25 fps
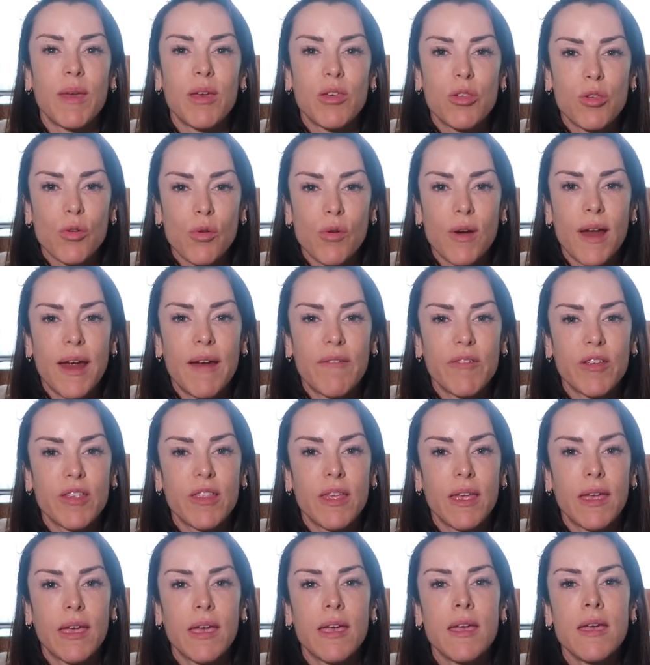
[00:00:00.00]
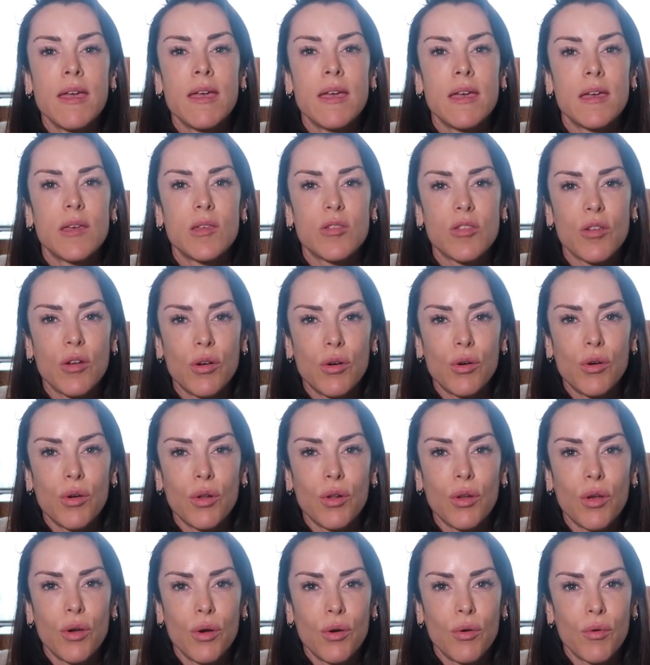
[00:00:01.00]
make sure everything is
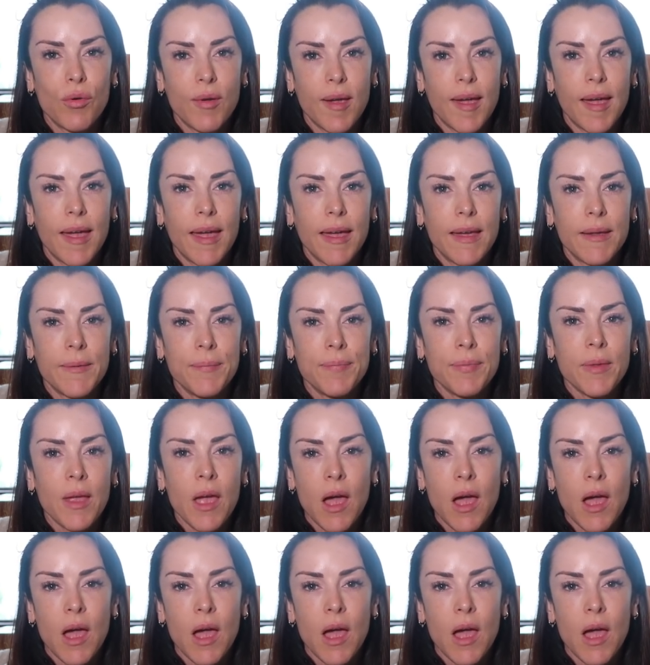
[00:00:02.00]
all okay.